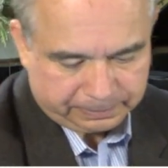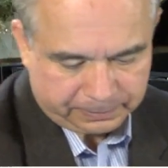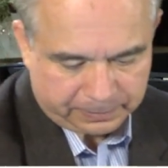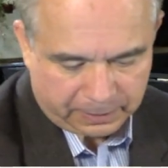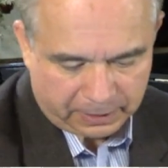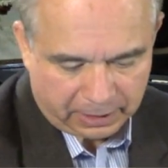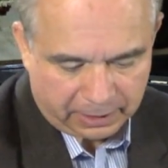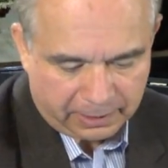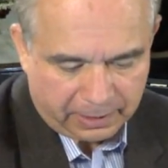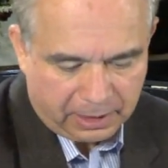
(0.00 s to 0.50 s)

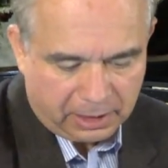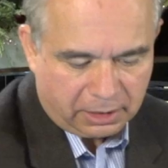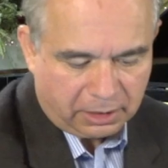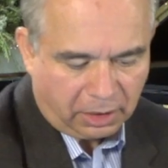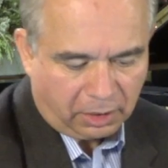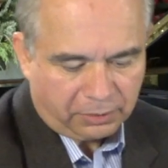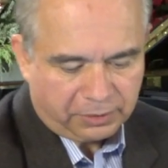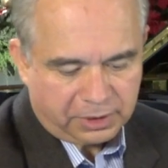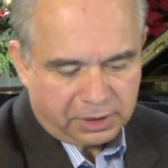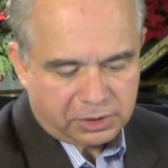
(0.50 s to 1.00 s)
Okay.
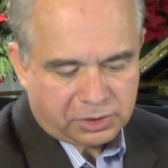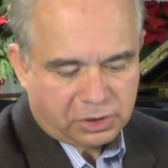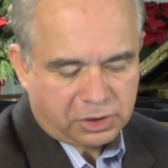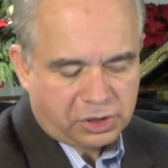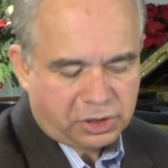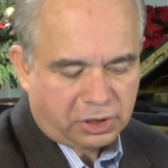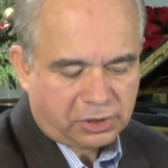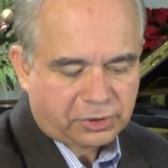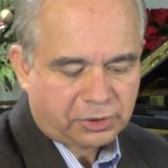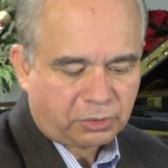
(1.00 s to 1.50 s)
Now, these are
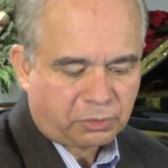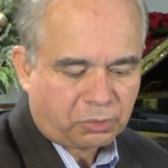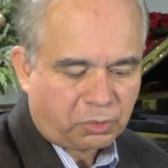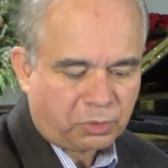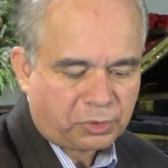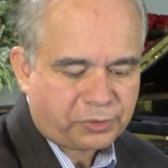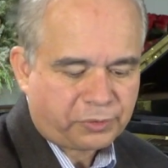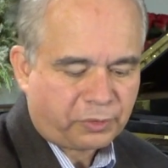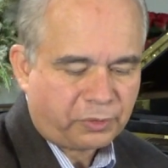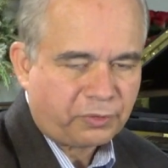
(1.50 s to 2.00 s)
just the
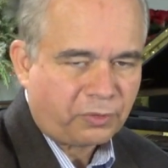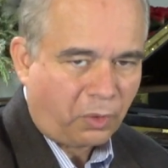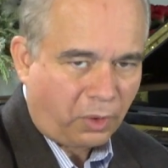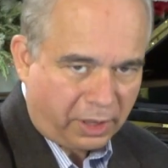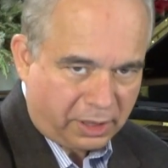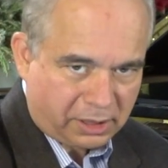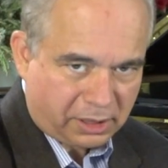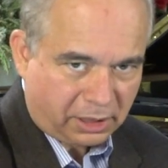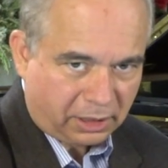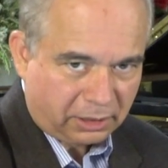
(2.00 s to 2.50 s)
rules for
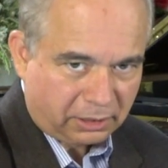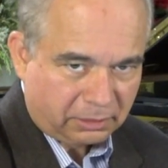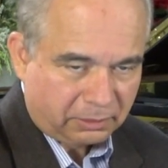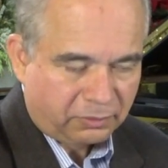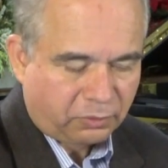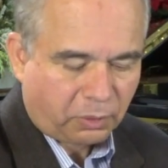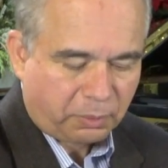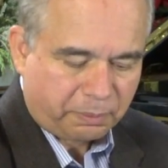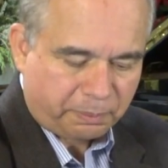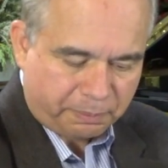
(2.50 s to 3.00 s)
voicing,
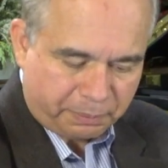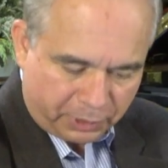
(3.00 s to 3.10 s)
for